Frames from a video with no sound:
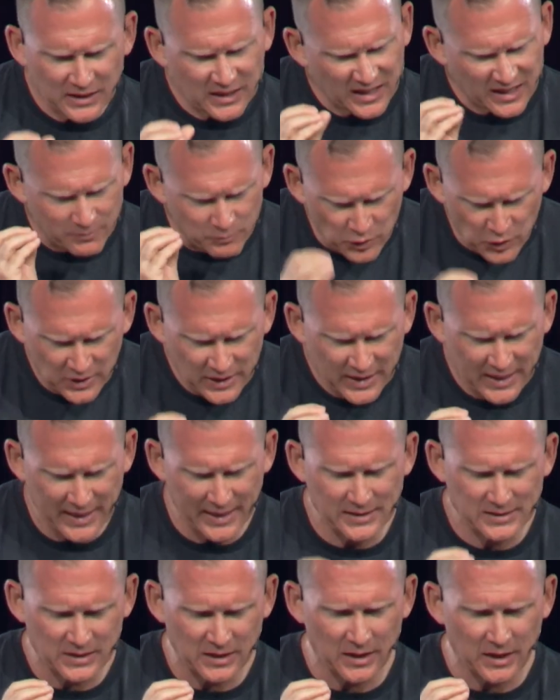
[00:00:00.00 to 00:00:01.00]
to
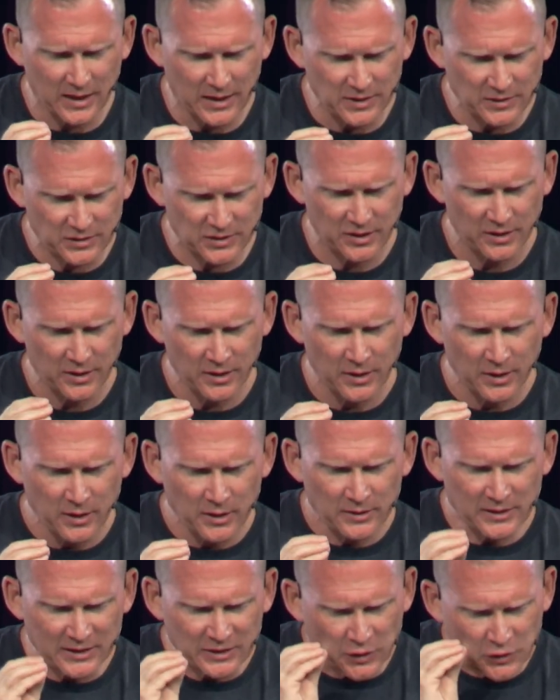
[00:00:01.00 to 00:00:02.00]
communicate to us
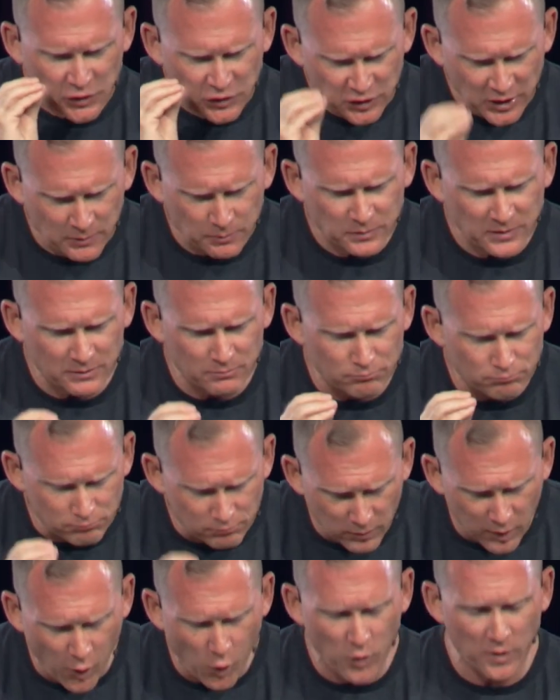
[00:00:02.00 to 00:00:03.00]
that there's
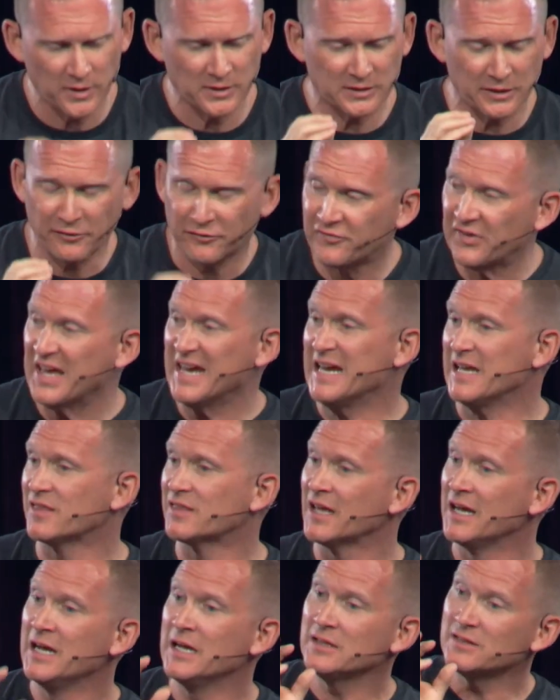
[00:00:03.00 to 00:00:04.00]
something more to
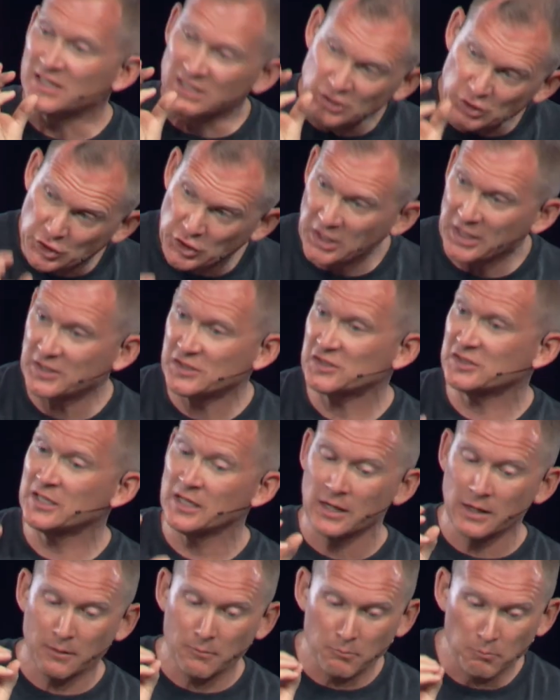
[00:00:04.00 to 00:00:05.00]
faith than just
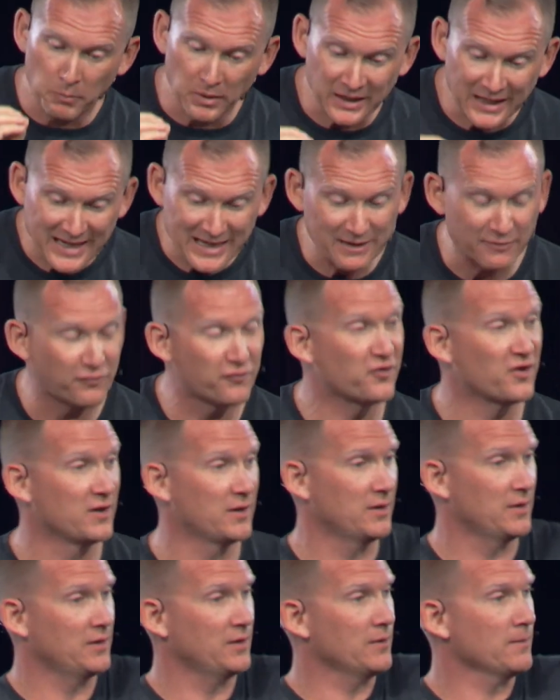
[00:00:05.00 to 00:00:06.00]
belief.
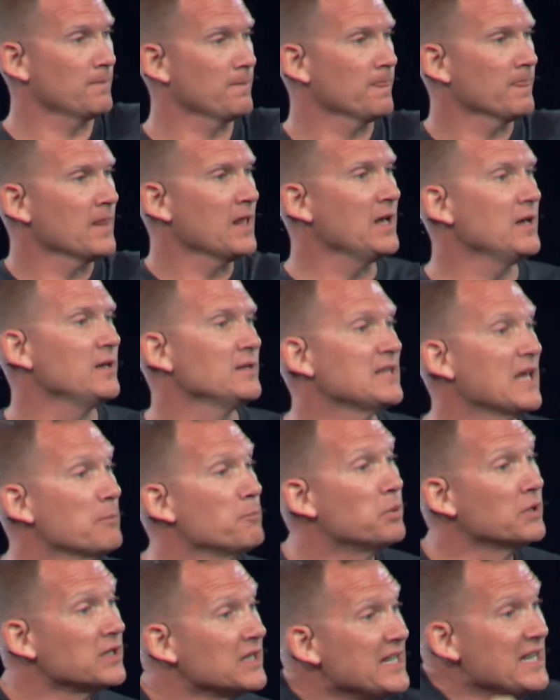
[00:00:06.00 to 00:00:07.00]
That
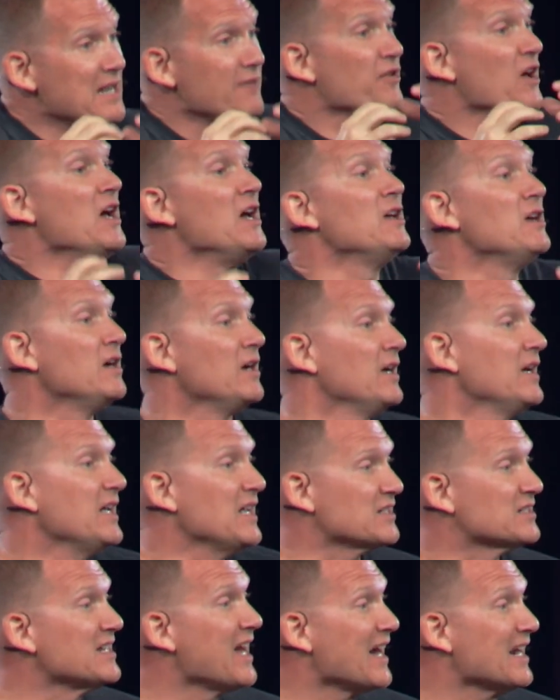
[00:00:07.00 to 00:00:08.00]
belief
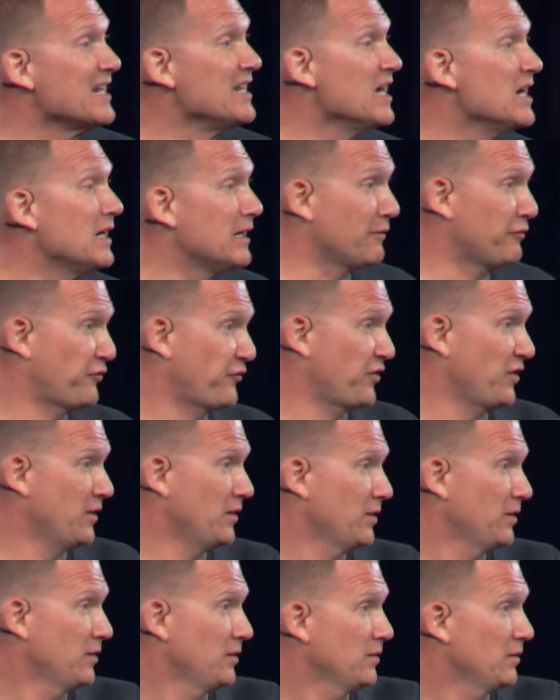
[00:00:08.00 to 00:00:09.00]
is not enough
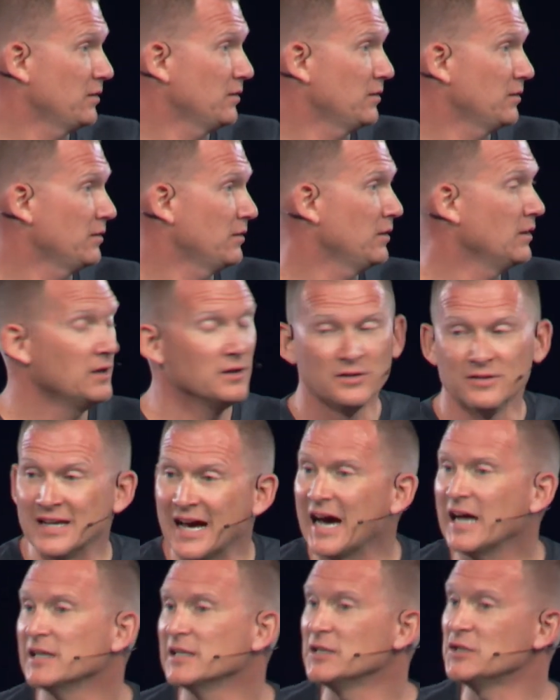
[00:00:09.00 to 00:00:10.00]

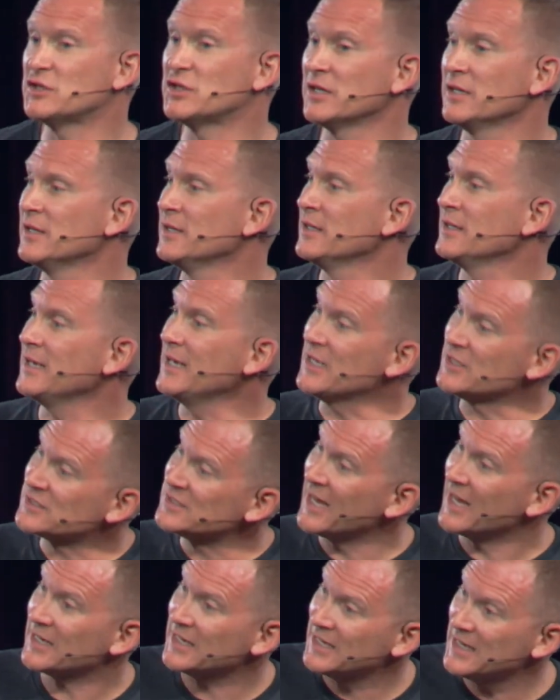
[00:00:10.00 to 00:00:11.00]
knowledge is
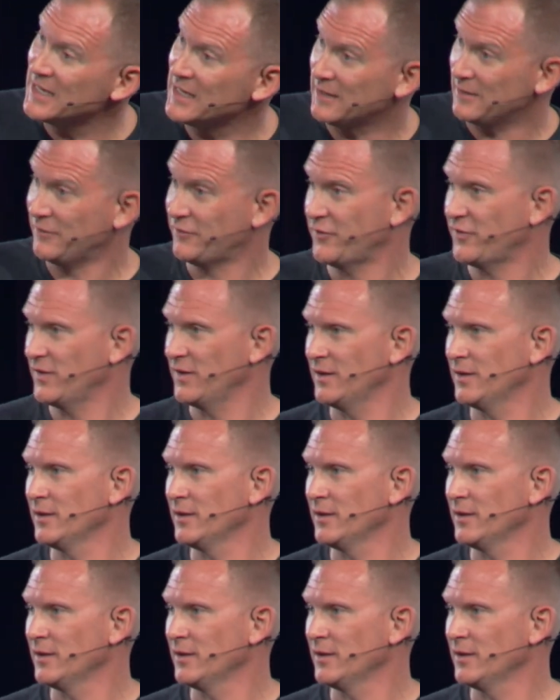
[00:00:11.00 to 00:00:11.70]
not enough.